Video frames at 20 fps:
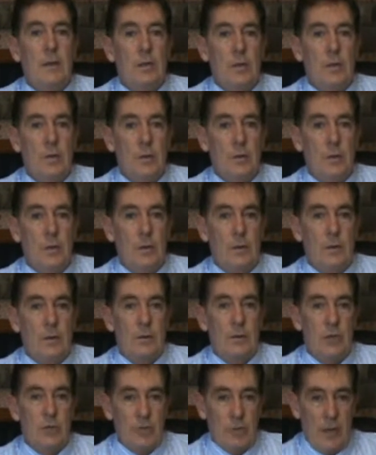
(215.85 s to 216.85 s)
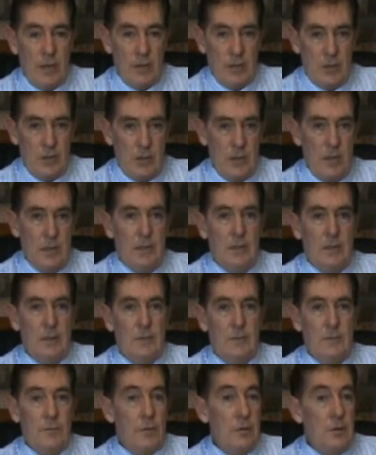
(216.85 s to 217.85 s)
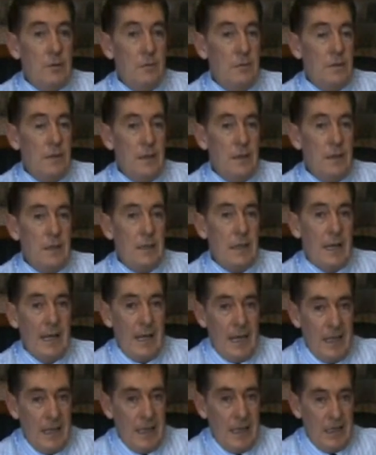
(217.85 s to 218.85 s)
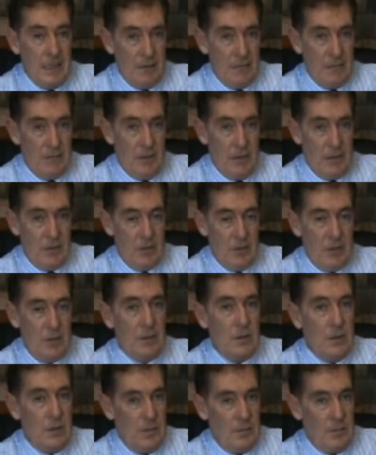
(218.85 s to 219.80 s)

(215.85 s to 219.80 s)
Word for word: your strategy for defeating any infection,